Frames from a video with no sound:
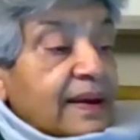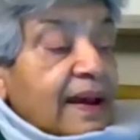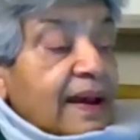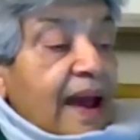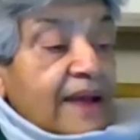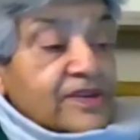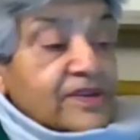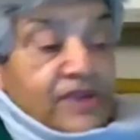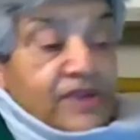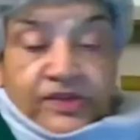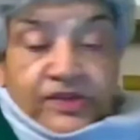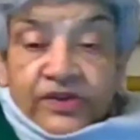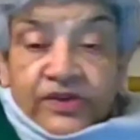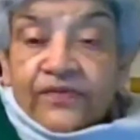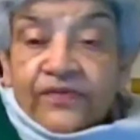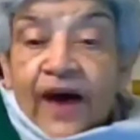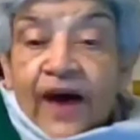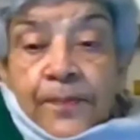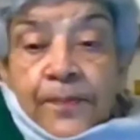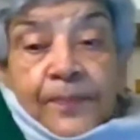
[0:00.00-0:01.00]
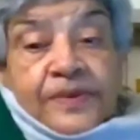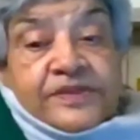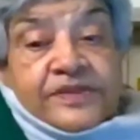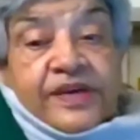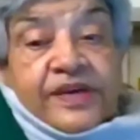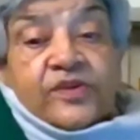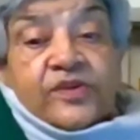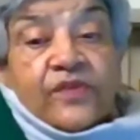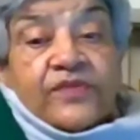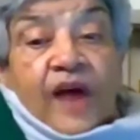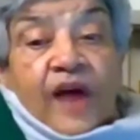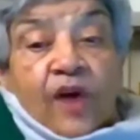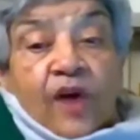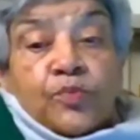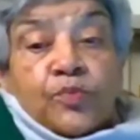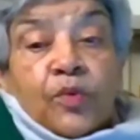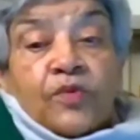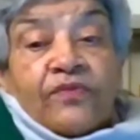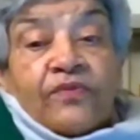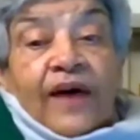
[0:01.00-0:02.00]
and 65% of the
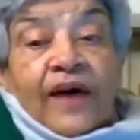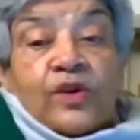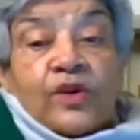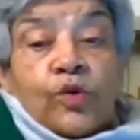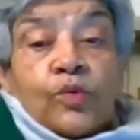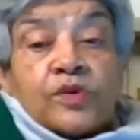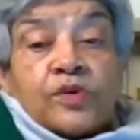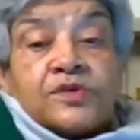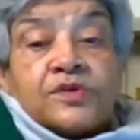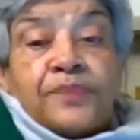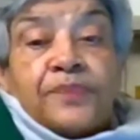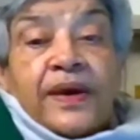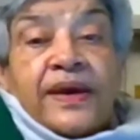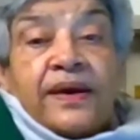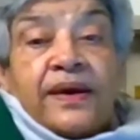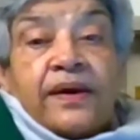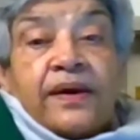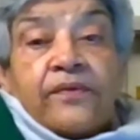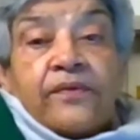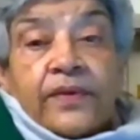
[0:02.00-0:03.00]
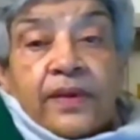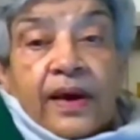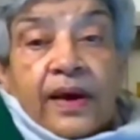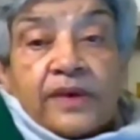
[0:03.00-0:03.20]
output value was being given